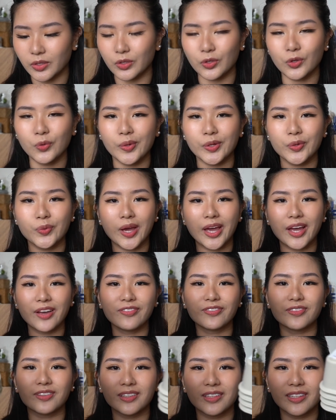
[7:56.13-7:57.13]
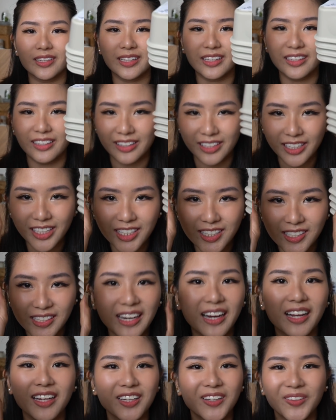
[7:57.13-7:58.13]
you know, when you have this
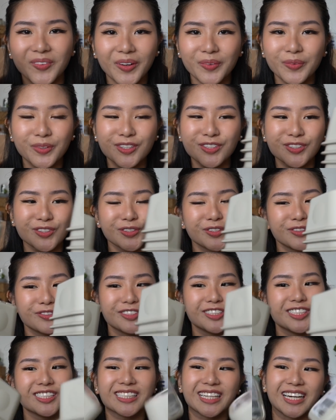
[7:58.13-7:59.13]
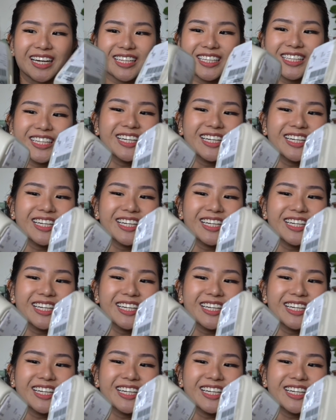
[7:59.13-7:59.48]
color, why wouldn't you go for this color?